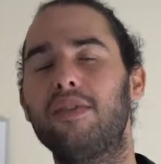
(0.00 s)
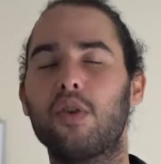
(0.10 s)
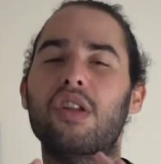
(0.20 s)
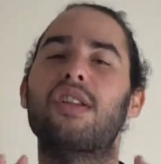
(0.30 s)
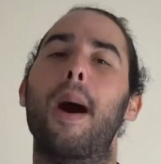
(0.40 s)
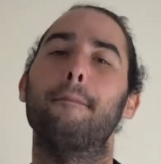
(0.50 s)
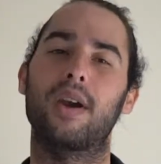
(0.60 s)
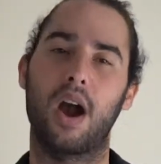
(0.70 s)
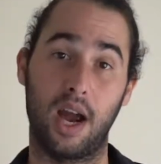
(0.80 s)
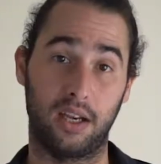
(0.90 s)
give you
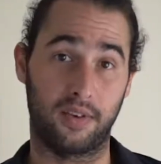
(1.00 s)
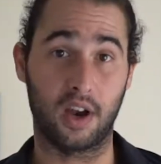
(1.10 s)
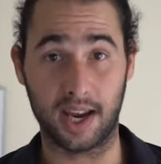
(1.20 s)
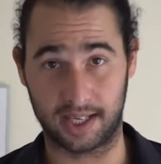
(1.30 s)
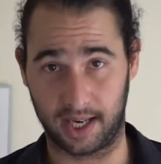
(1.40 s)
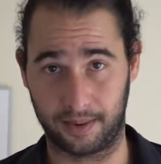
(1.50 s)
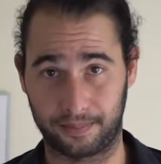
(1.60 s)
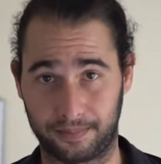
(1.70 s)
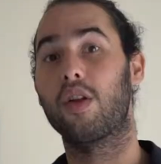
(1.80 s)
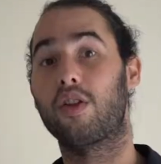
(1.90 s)
some kind of an idea.
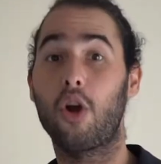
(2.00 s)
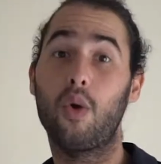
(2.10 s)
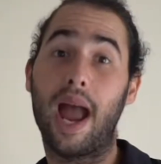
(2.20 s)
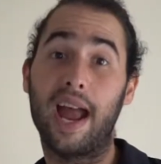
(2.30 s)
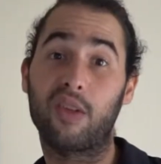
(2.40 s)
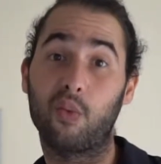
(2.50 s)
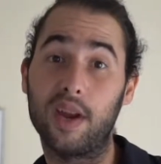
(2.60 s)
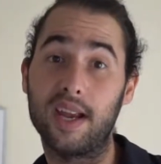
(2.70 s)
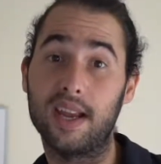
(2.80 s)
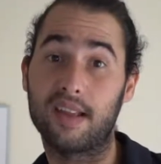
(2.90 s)
So as
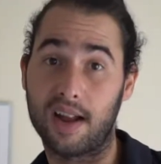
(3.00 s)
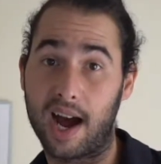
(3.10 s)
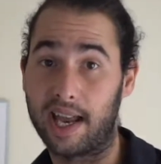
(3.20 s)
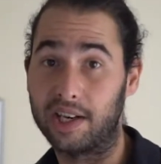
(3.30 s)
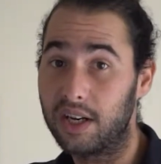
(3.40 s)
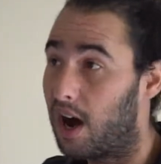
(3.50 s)
we start our